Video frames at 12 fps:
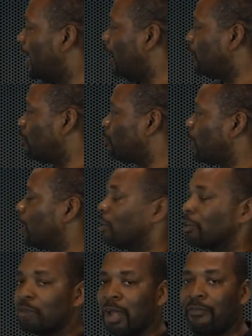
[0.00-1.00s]
and you bring
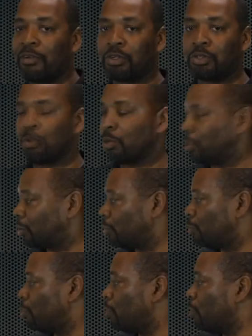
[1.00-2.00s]
your traffic source
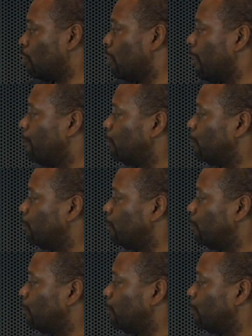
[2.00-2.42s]
to your